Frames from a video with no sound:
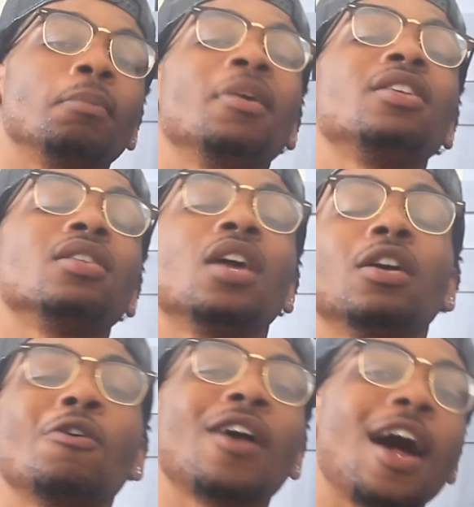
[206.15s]
Make sure
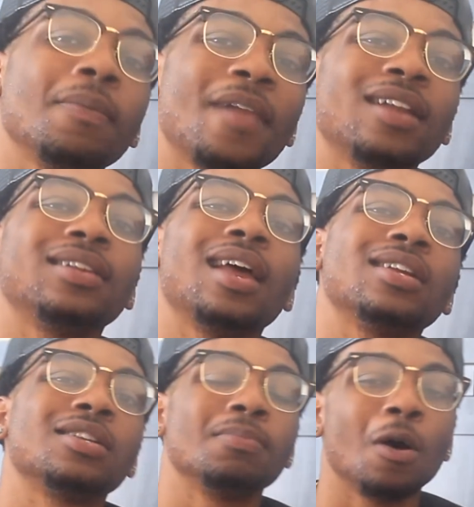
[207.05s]
y'all go cop that
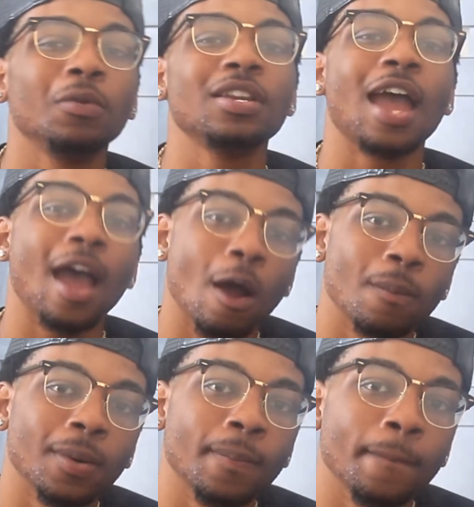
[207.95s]
testimony
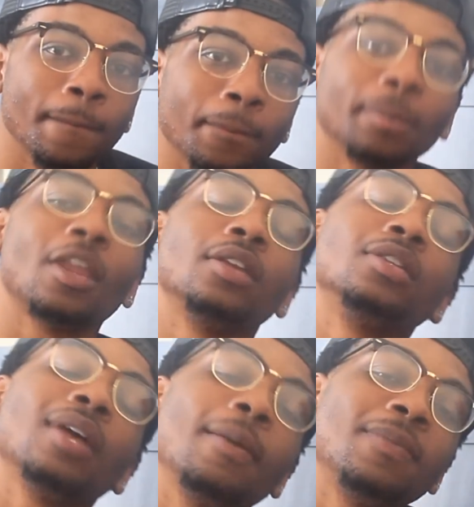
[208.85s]
album.
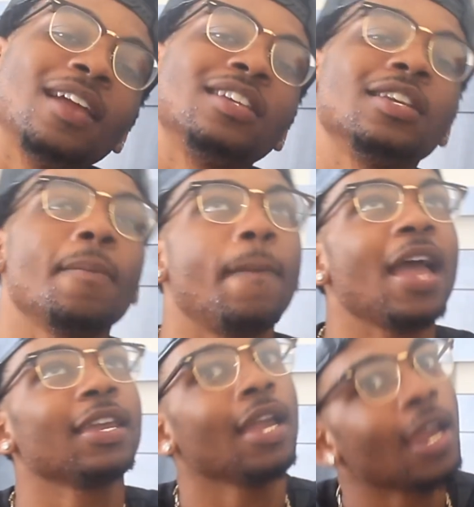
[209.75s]
Drop that shit
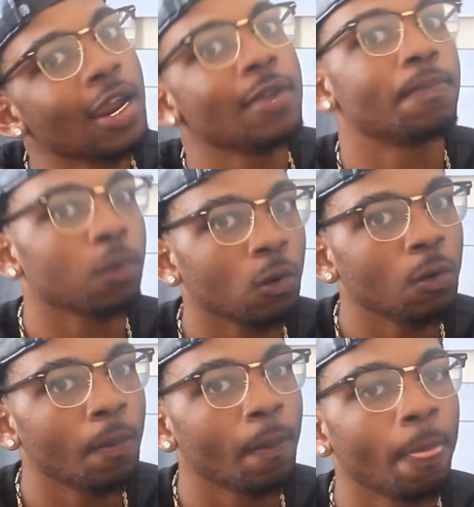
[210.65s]
back in
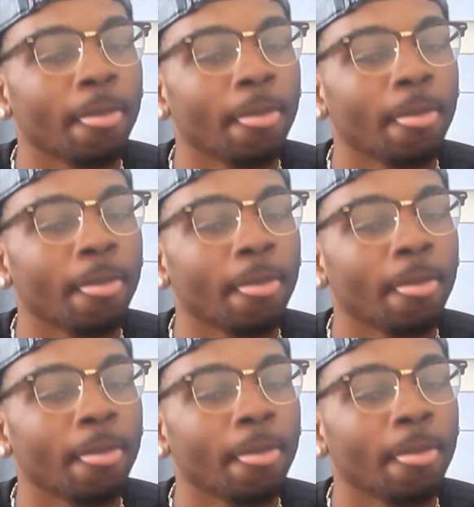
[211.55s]
April.